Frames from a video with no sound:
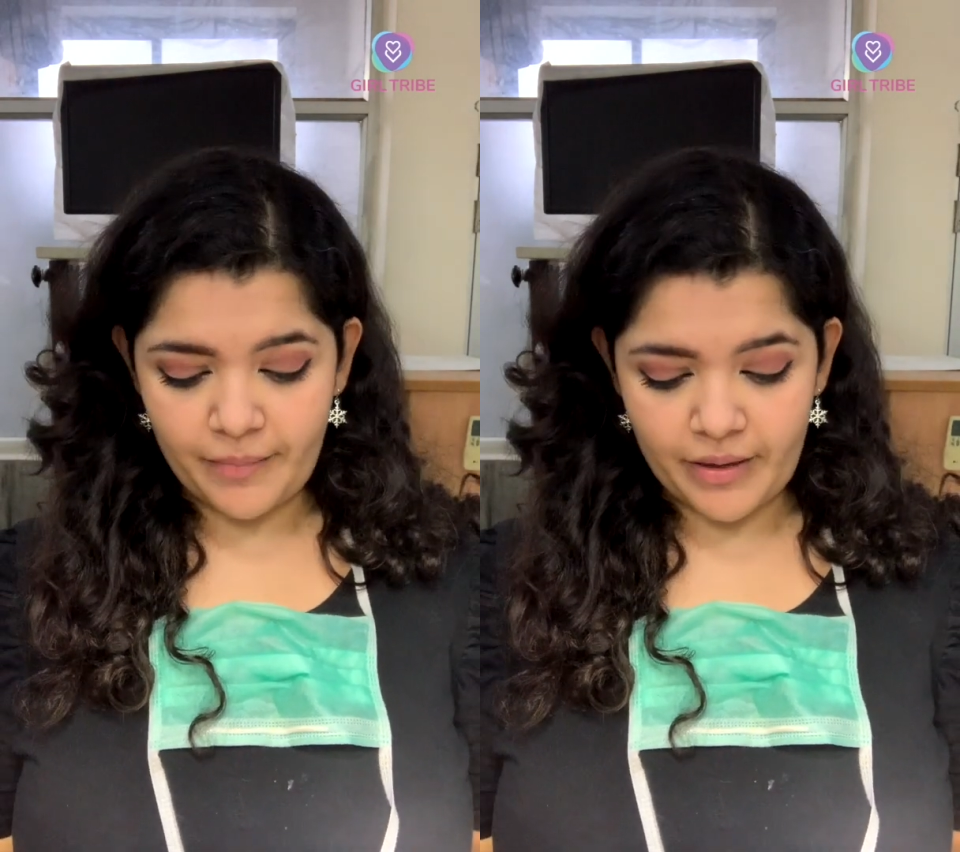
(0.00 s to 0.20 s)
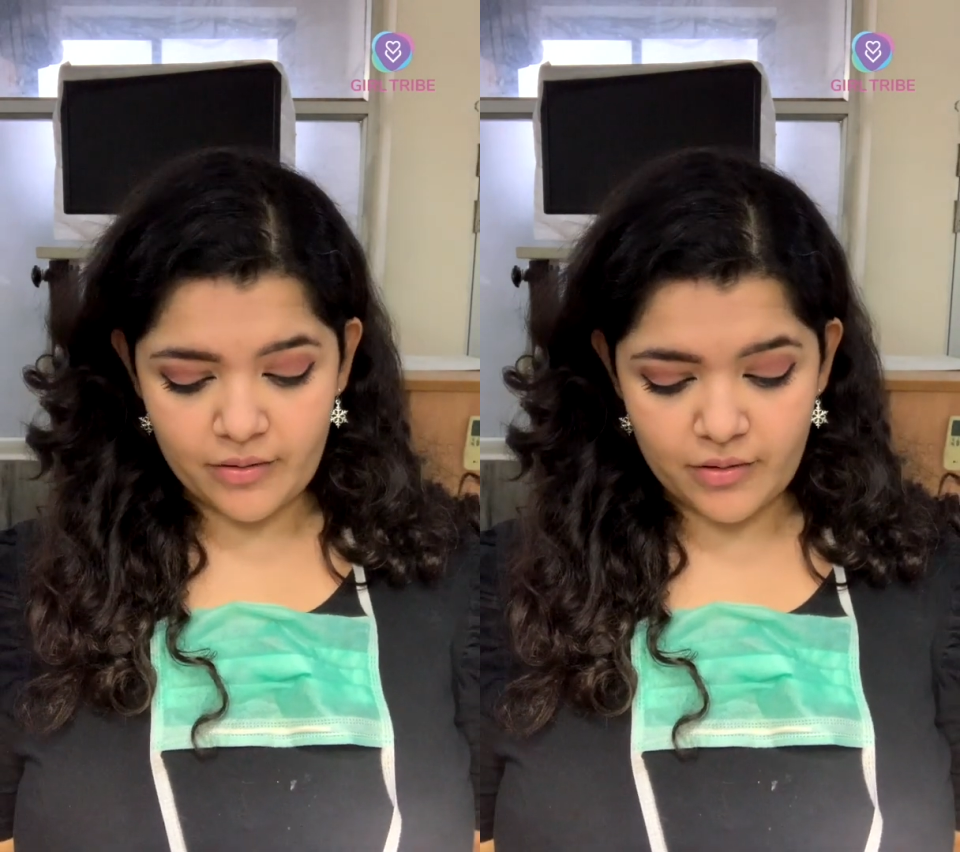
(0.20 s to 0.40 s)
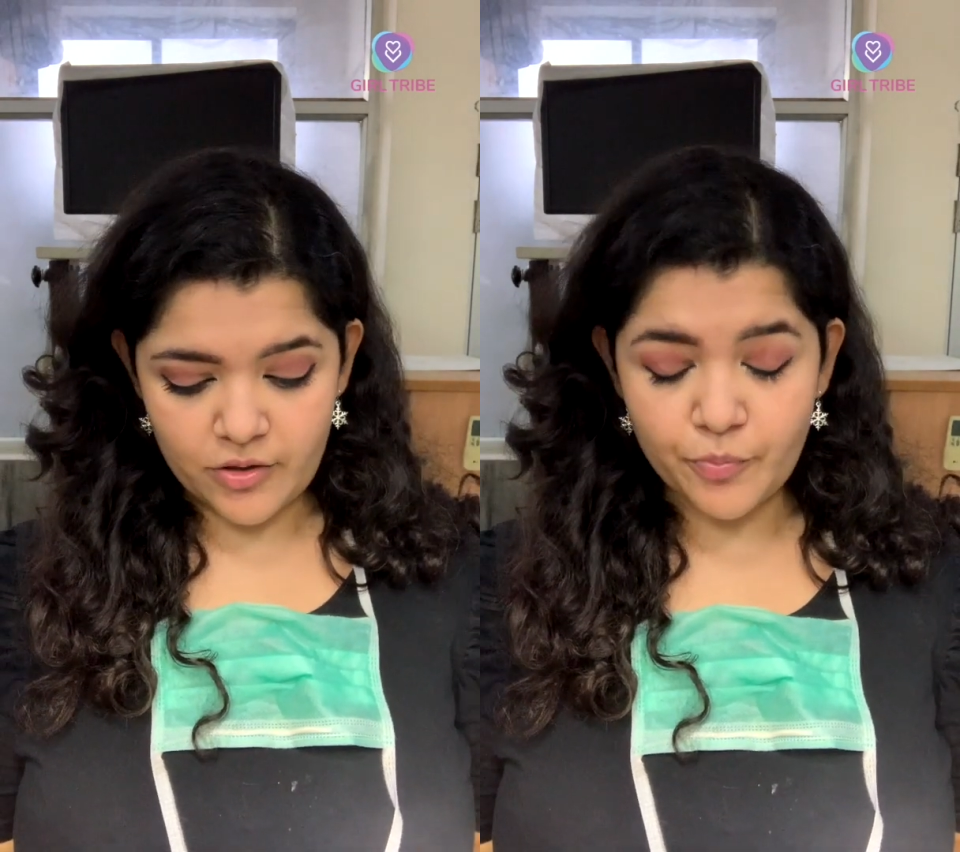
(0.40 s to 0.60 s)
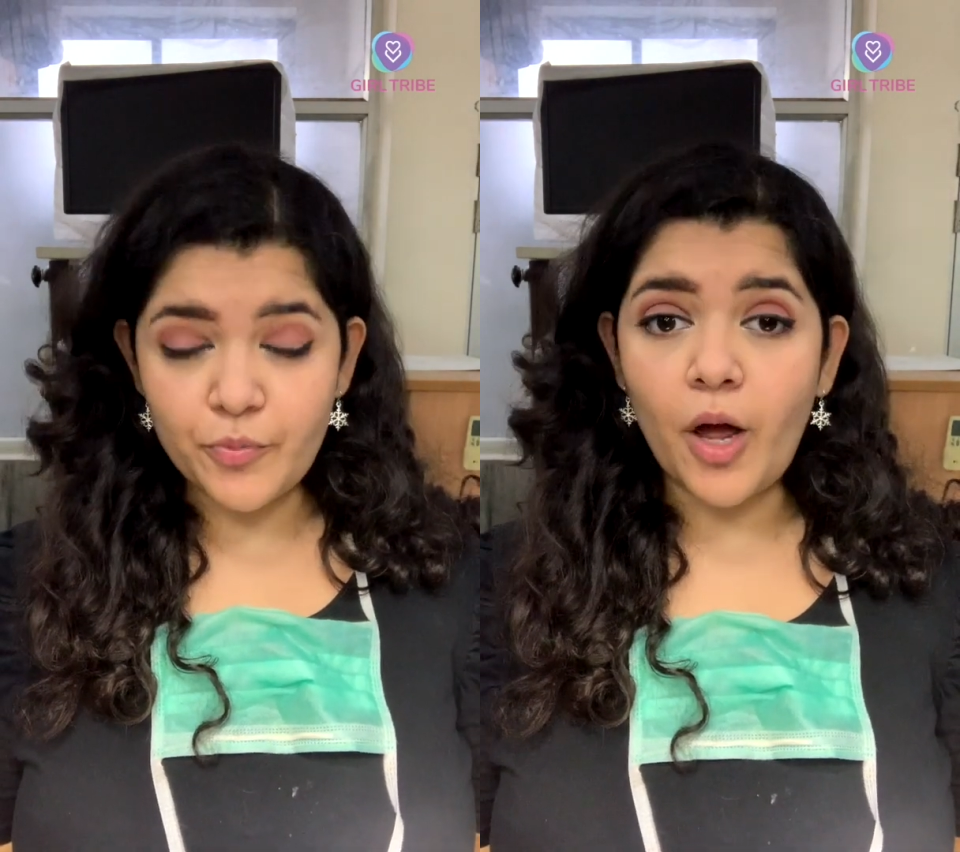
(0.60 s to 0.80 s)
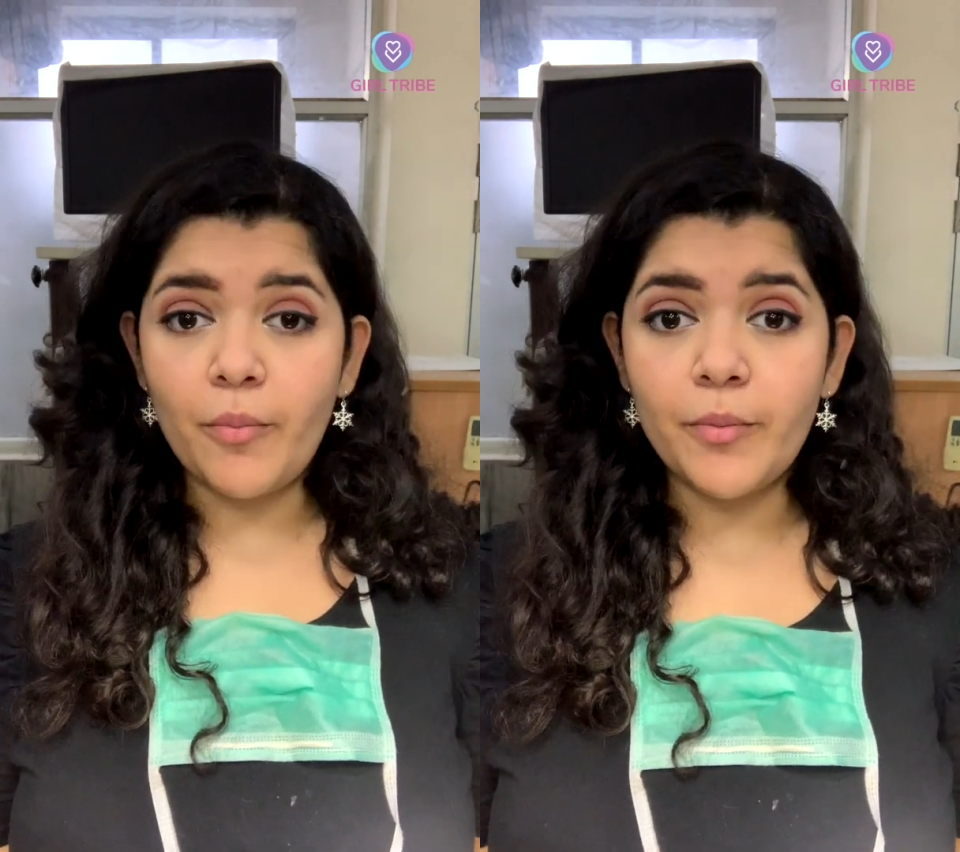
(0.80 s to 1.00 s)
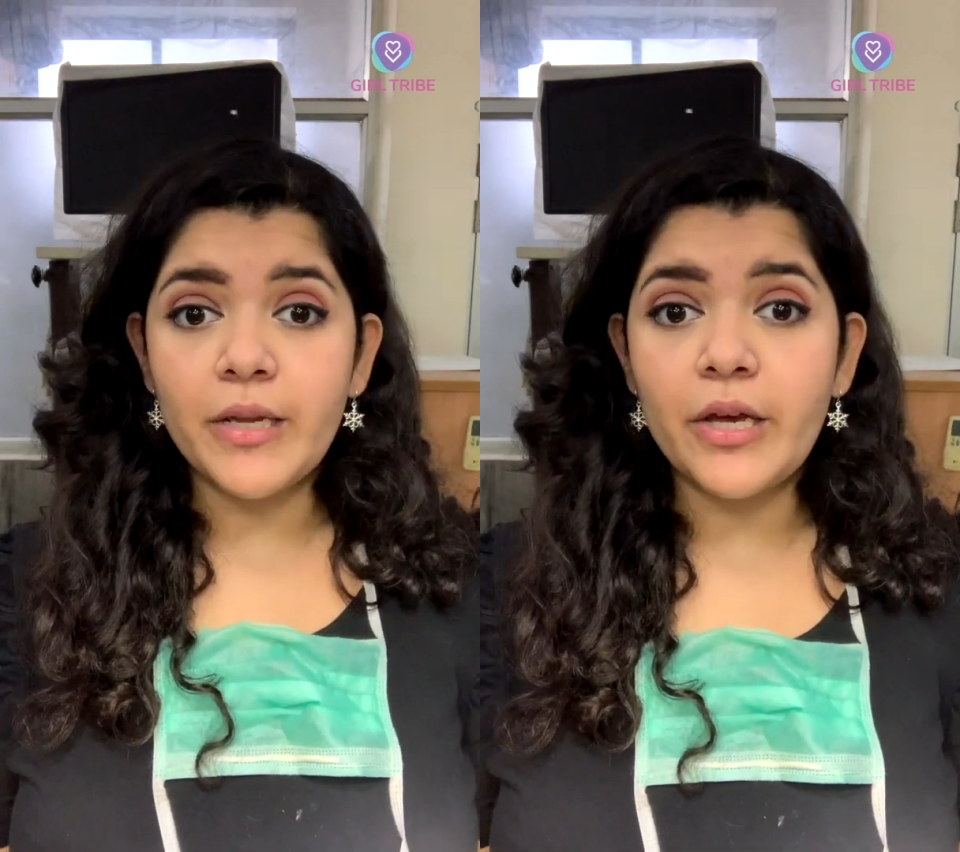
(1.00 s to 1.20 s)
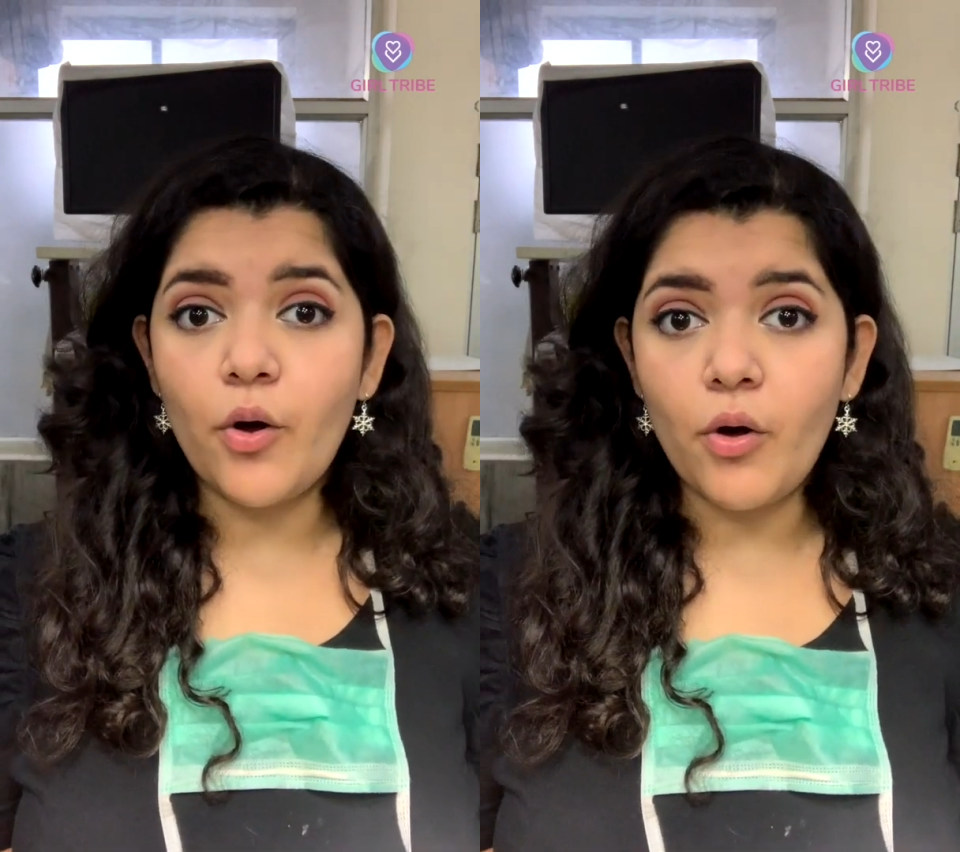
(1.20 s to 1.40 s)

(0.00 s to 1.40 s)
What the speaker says: method you probably